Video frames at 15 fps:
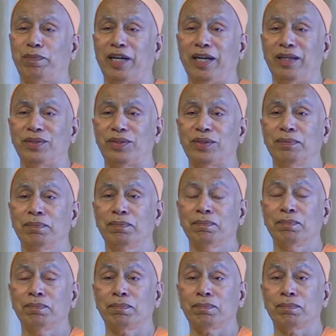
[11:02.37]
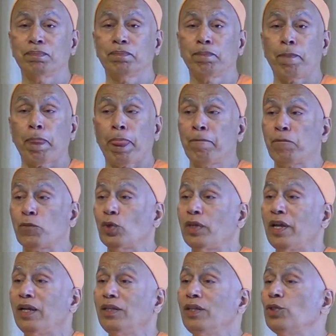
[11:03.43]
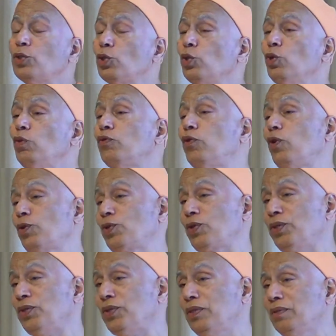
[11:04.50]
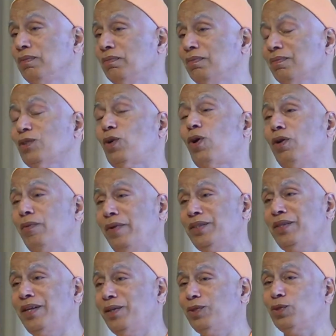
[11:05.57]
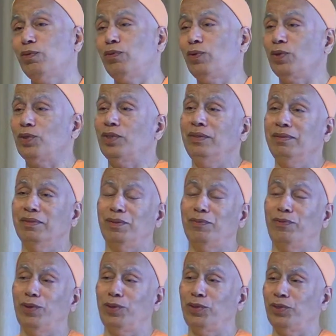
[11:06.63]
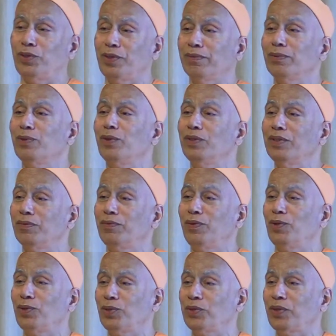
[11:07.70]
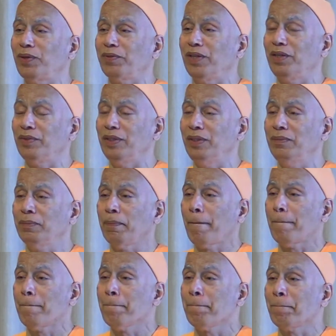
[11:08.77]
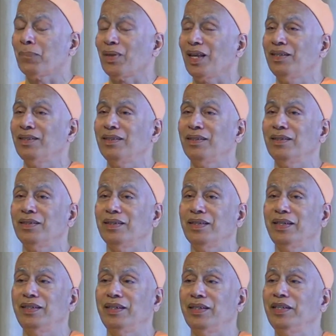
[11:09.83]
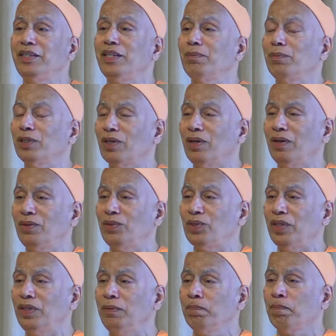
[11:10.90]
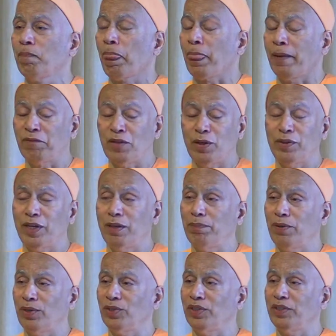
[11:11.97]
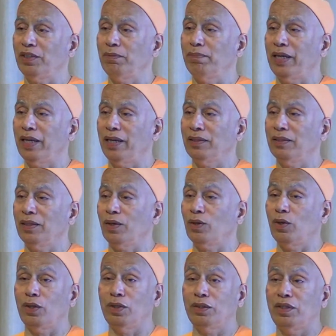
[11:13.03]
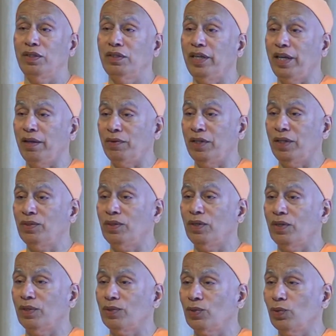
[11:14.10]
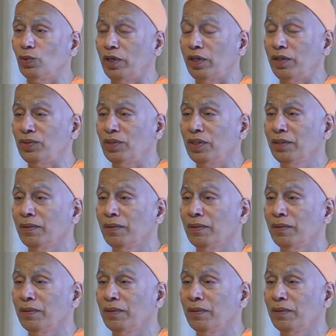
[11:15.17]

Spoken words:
prize. So there are these two forces. Always there are two forces, the forces of good, the forces of evil. In Indian mythology, they were represented by, they called the devas or suras,